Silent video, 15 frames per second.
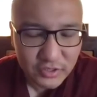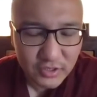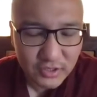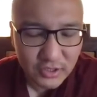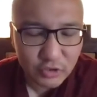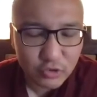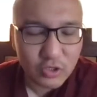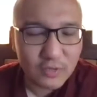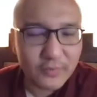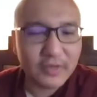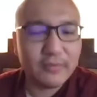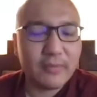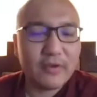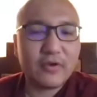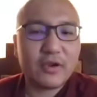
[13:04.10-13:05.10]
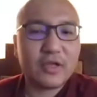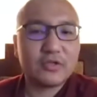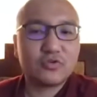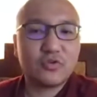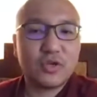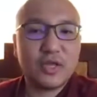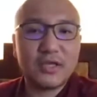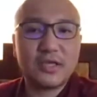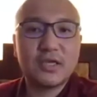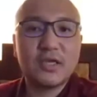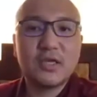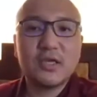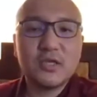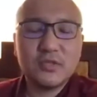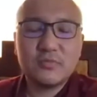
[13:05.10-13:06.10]
show up in America. So like,
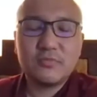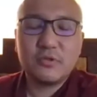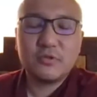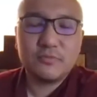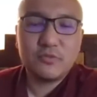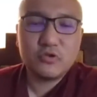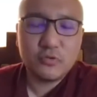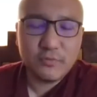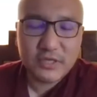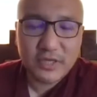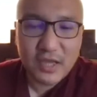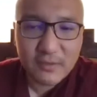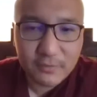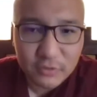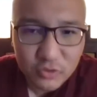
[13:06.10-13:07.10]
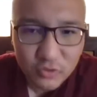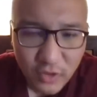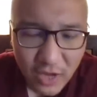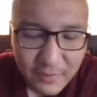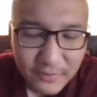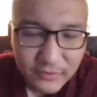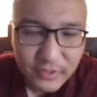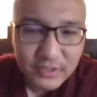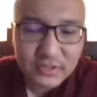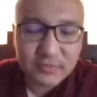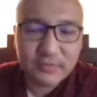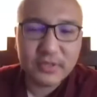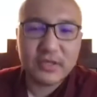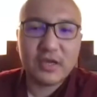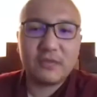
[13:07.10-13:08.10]
to being able to apparate,
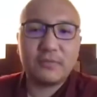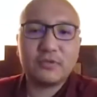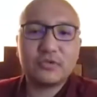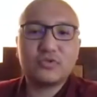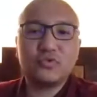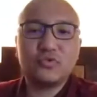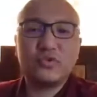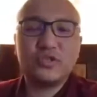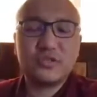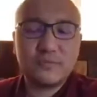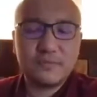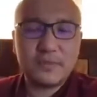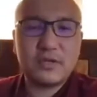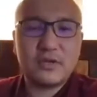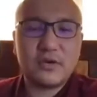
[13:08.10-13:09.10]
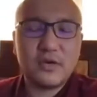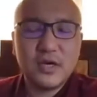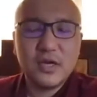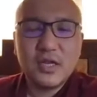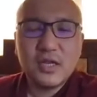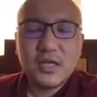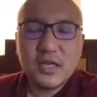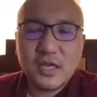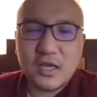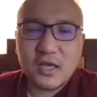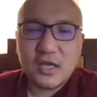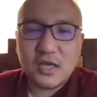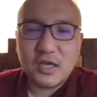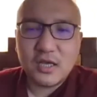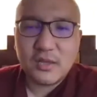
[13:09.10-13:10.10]
being able to disappear,
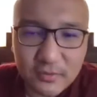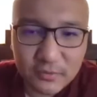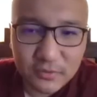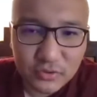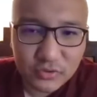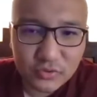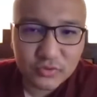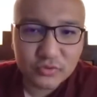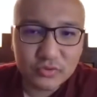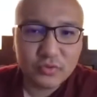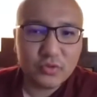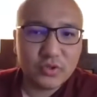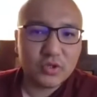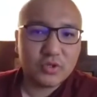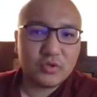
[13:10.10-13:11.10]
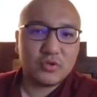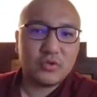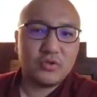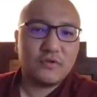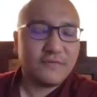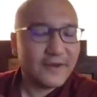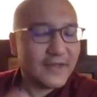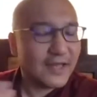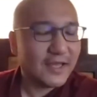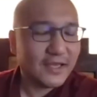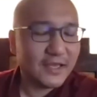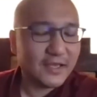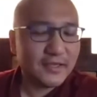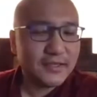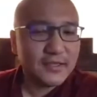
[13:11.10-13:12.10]
being able to
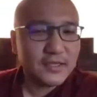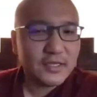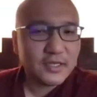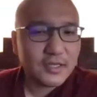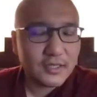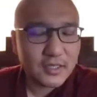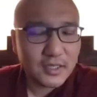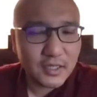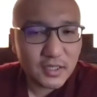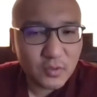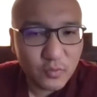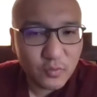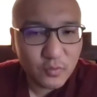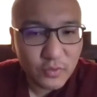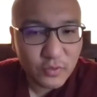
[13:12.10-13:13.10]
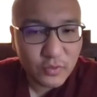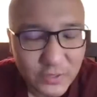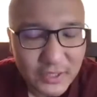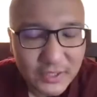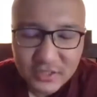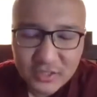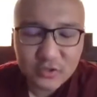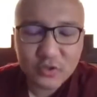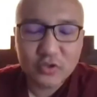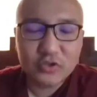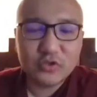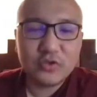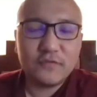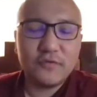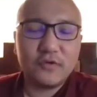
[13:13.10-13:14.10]
fly without wings, and so on and
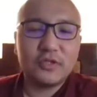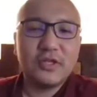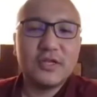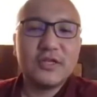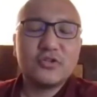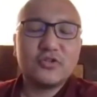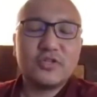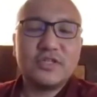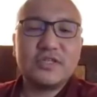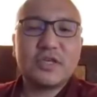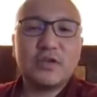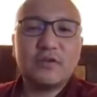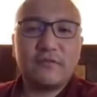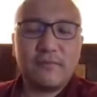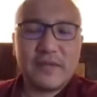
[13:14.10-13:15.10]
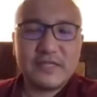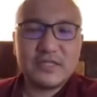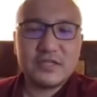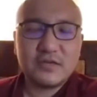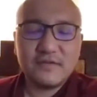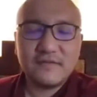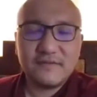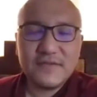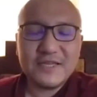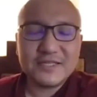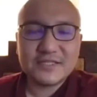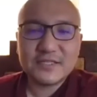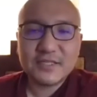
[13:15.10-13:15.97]
so forth. So these kind of magical feats,